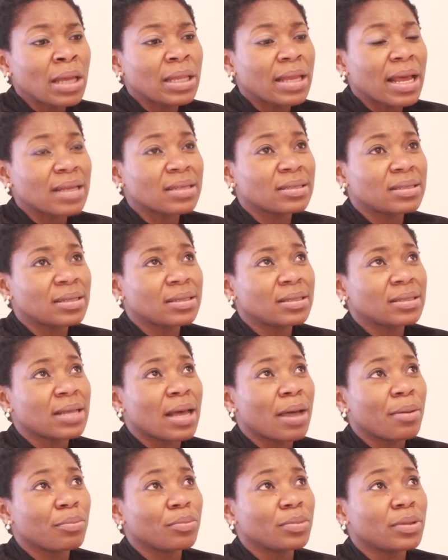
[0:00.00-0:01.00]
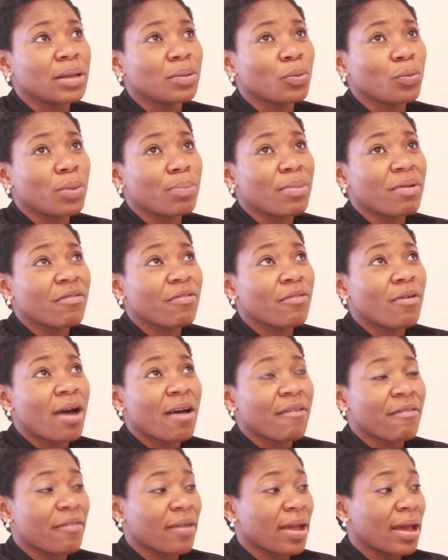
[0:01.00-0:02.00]
there is this, the Women for
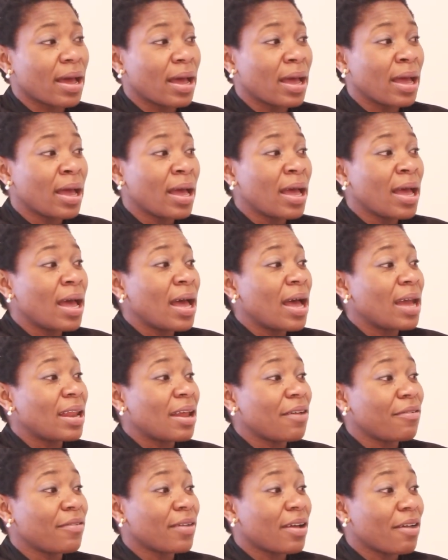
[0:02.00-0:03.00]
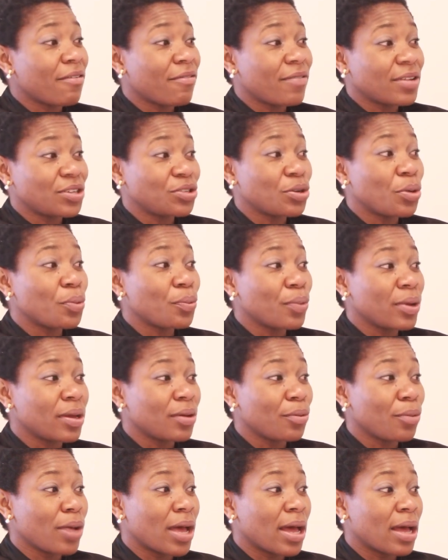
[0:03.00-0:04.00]
Africa and Africa Fashion Week.
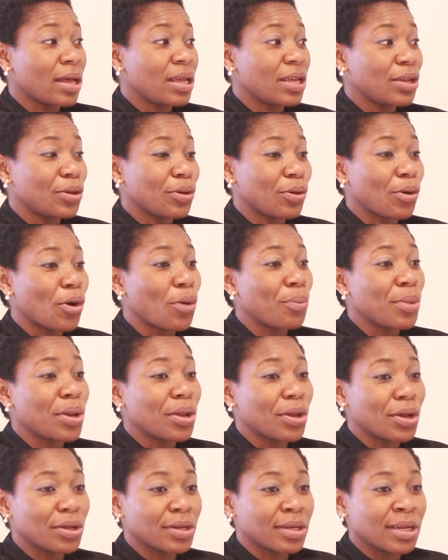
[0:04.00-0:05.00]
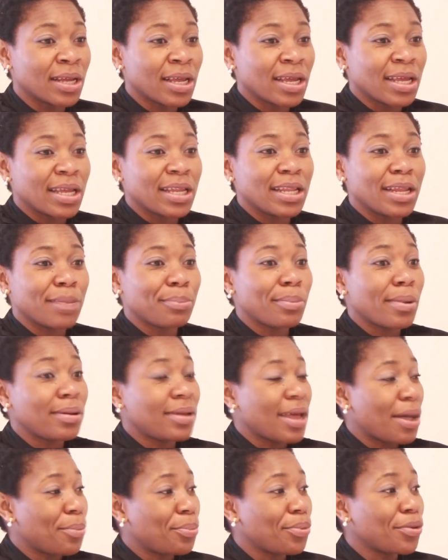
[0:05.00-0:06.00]
We are, coming on.
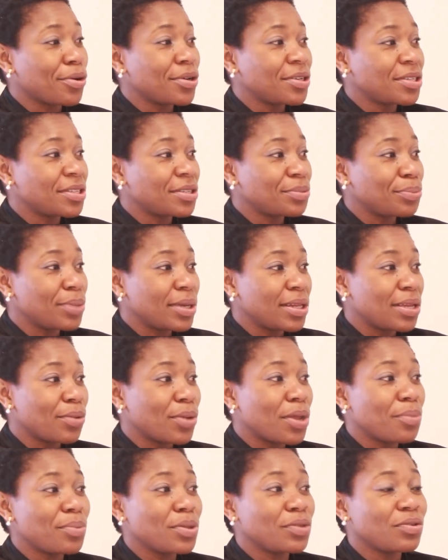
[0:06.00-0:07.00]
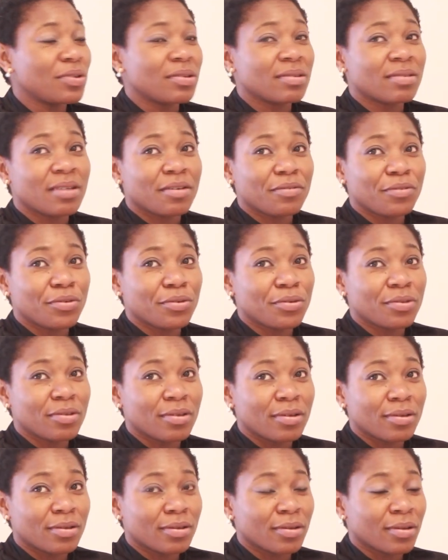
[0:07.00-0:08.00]
They approached me. They wanted me to interview
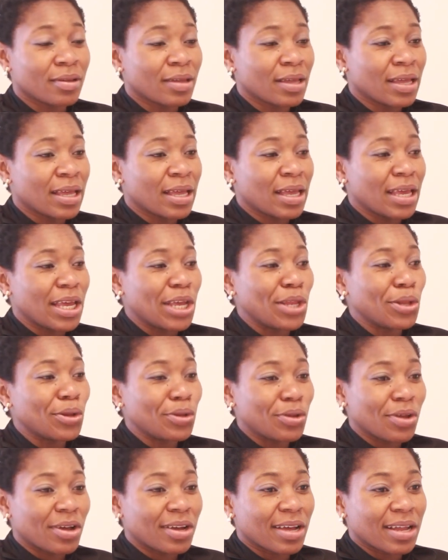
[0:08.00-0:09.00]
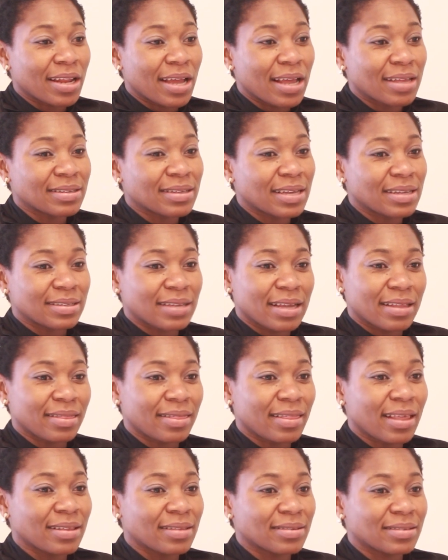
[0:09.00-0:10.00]
the organizers
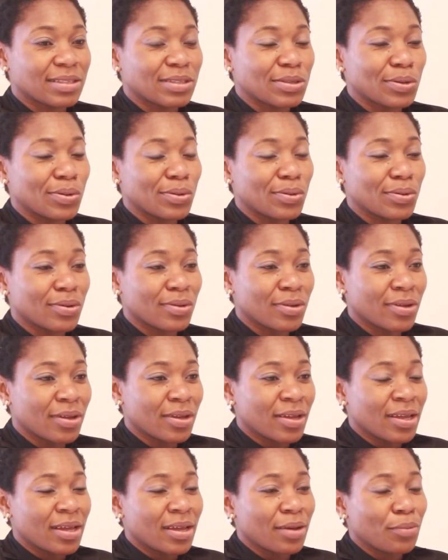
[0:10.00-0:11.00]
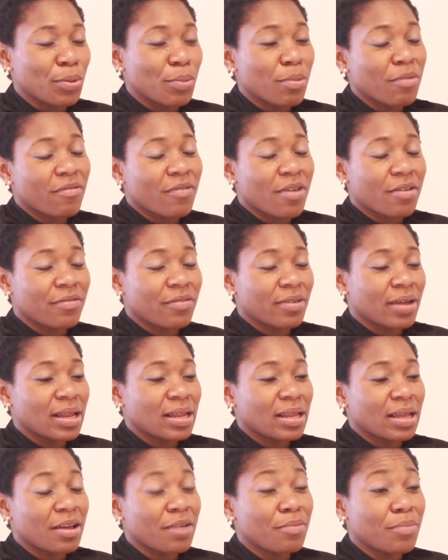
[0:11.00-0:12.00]
and things. So Women for Africa,
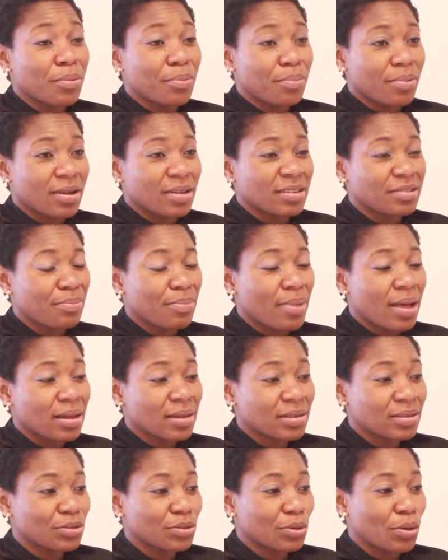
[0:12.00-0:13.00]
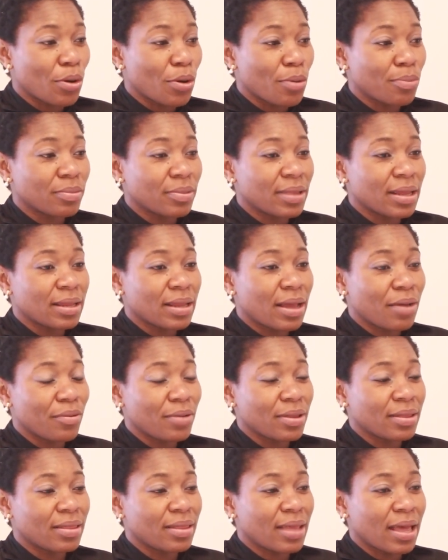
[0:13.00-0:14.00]
they gave me press pass to come. Then I
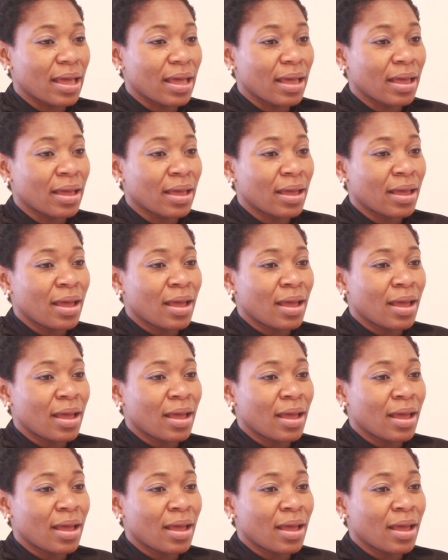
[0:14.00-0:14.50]
went there.